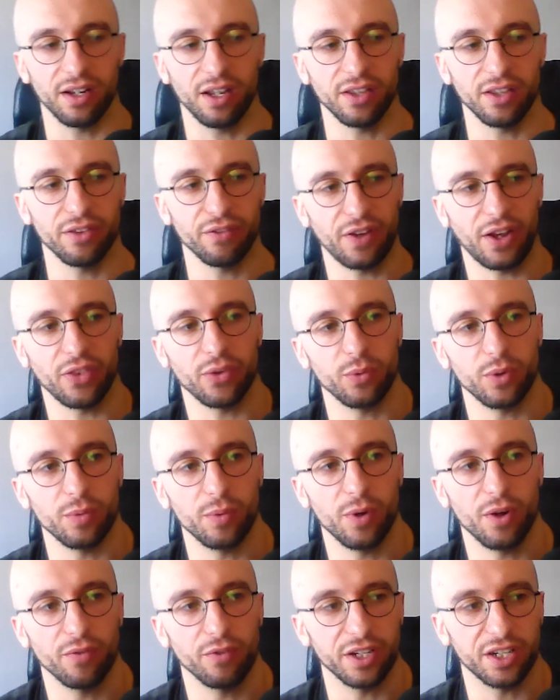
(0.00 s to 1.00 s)
like the fact that we
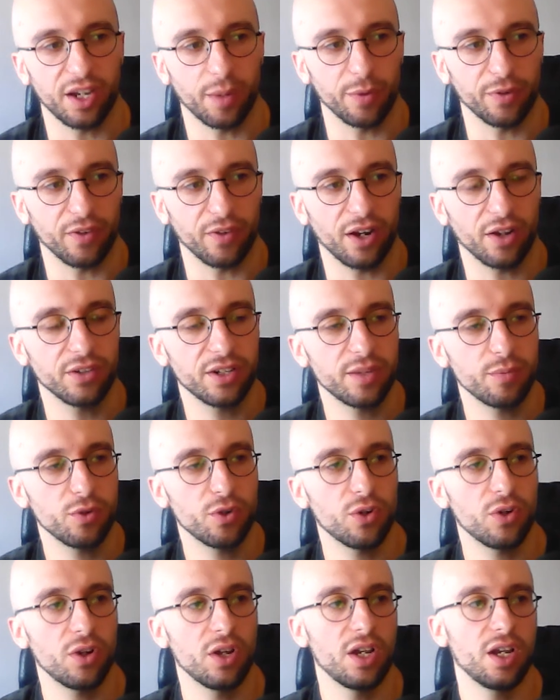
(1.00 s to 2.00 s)
weren't really coming around
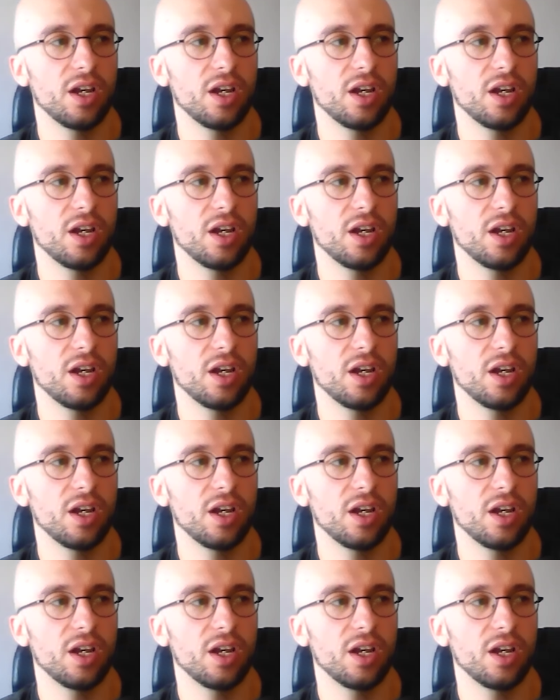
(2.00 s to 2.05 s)
anymore.